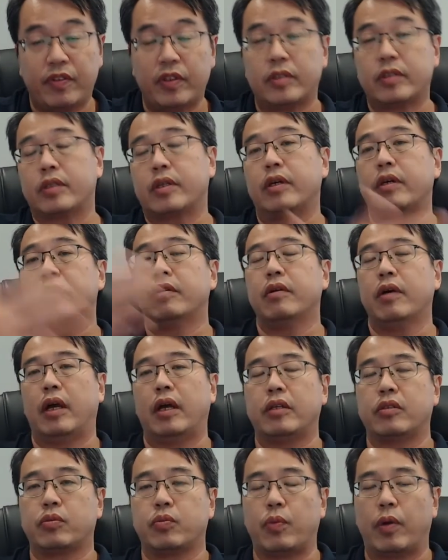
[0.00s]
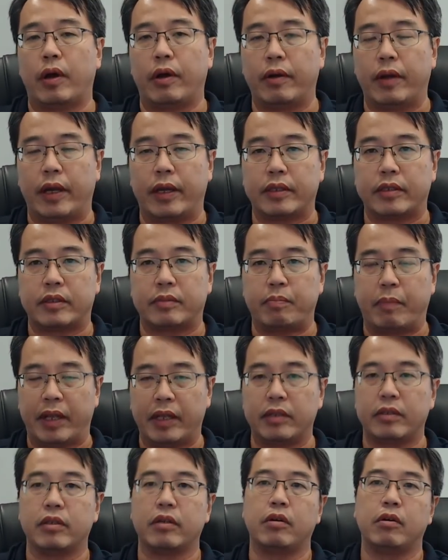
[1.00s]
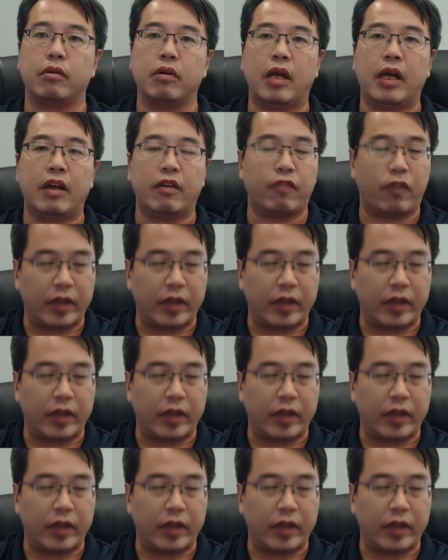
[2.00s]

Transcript: physical as well as mental,